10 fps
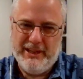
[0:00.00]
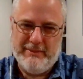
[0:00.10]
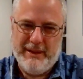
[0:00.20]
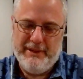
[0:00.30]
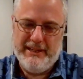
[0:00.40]

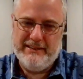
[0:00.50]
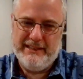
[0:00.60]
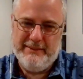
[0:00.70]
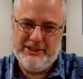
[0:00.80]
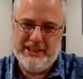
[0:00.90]
might be in the
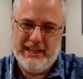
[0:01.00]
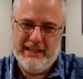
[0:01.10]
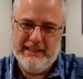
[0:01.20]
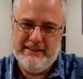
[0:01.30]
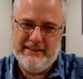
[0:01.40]
same shot
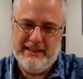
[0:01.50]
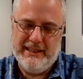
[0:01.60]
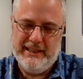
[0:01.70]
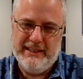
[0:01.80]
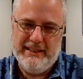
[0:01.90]
as
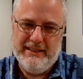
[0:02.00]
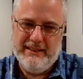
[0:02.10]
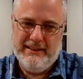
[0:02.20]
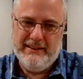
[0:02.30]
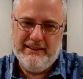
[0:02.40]

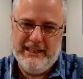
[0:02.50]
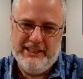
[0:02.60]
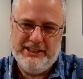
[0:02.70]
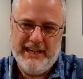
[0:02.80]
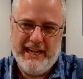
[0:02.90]

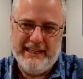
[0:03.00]
Shaggy.